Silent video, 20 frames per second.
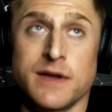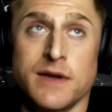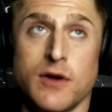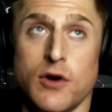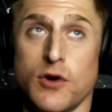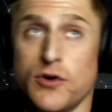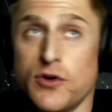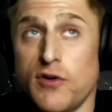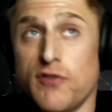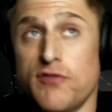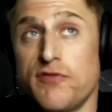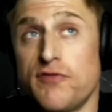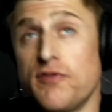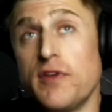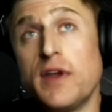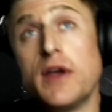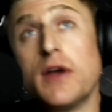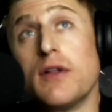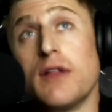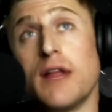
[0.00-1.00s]
or don't
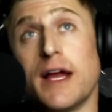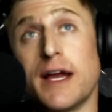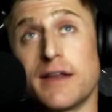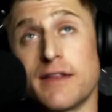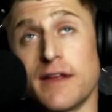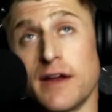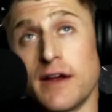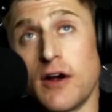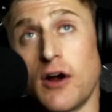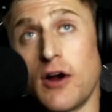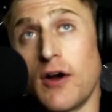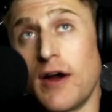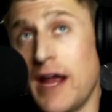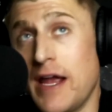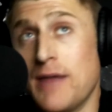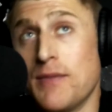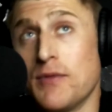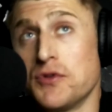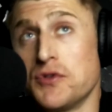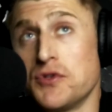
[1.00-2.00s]
feel like they are
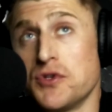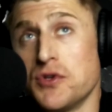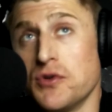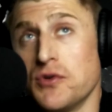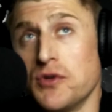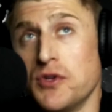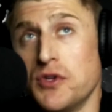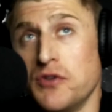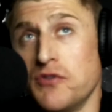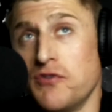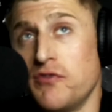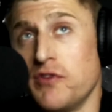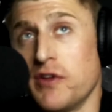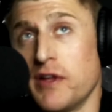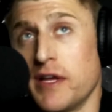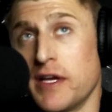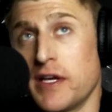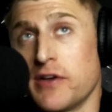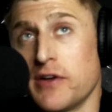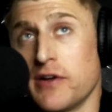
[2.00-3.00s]
able to, and you feel
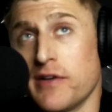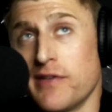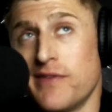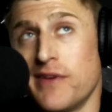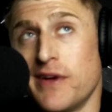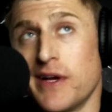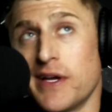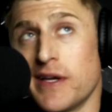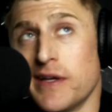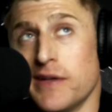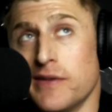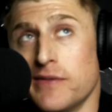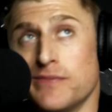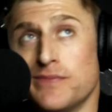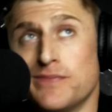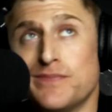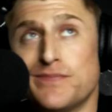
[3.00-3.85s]
like you're a fucking